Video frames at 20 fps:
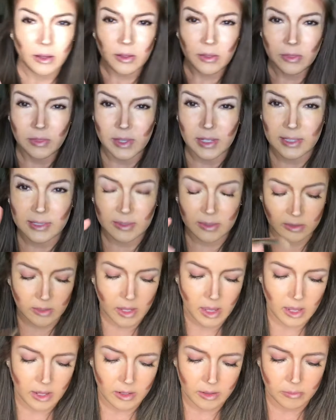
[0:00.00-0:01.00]
this
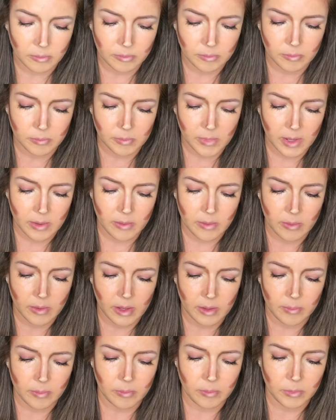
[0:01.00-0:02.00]
Best
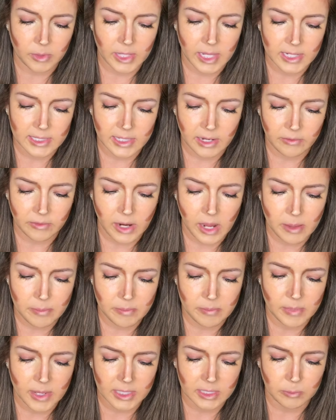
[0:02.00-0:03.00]
Blend
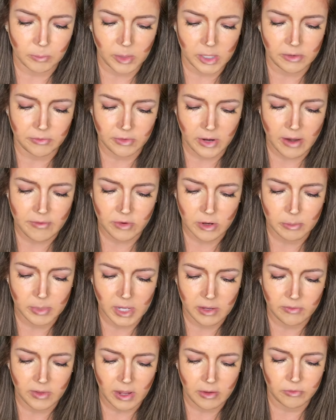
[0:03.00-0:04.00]
Forever
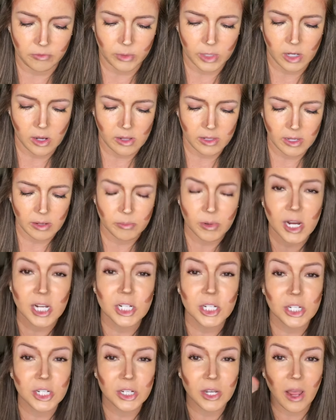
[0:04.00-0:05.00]
BFF, we call it,
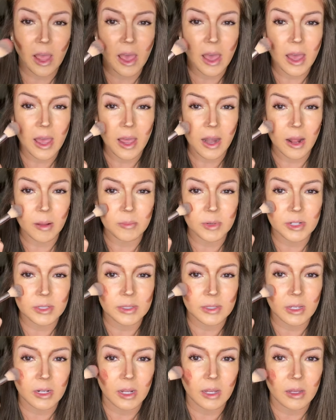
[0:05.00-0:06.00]
brush, and I'm just
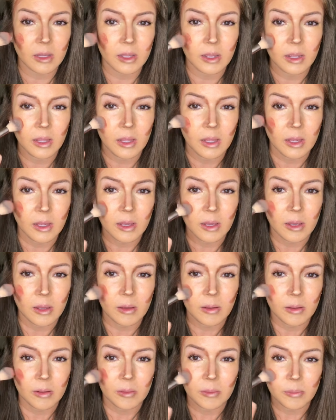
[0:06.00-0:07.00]
gonna
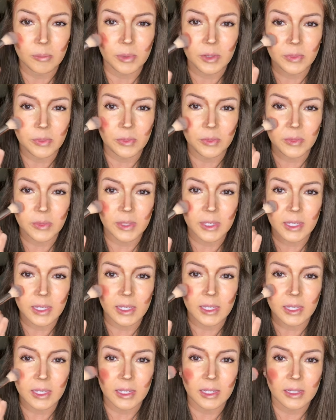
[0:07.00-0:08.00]
put
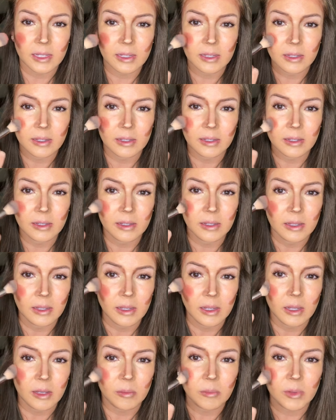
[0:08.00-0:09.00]
the
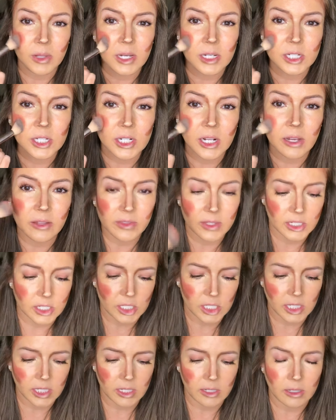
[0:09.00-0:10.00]
blush on the
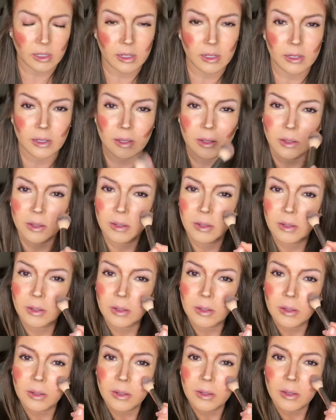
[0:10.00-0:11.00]
cheek
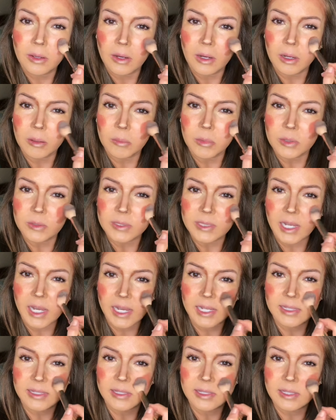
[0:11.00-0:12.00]
on both
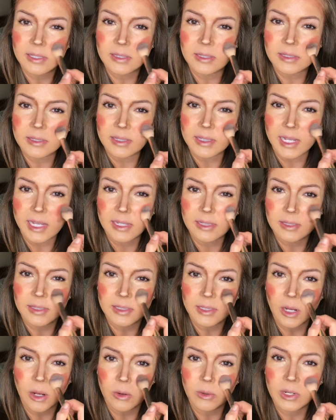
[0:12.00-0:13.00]
sides. This is
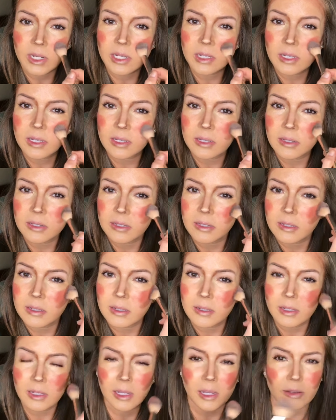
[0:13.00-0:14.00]
Sandstone,
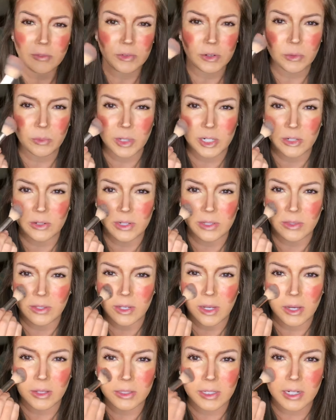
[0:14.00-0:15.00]
if you're wondering the
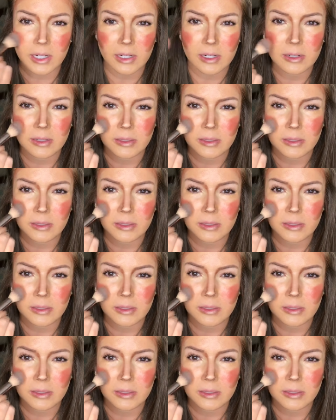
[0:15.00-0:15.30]
color.